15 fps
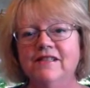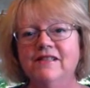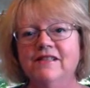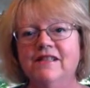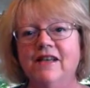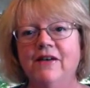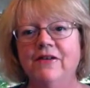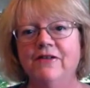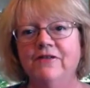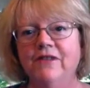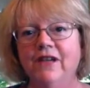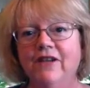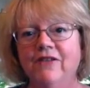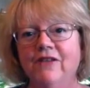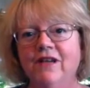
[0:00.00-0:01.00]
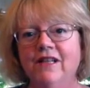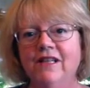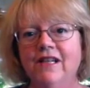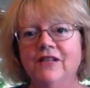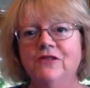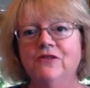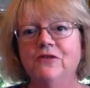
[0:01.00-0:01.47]
south of the
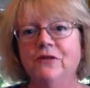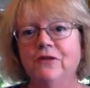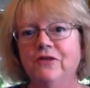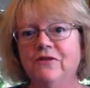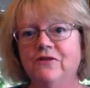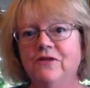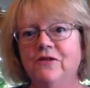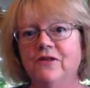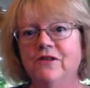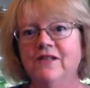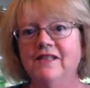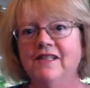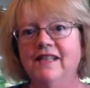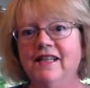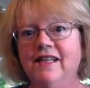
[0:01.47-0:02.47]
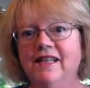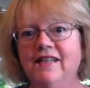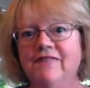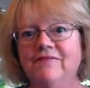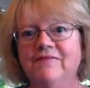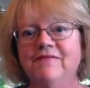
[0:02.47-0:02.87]
Adirondacks, north of New York City.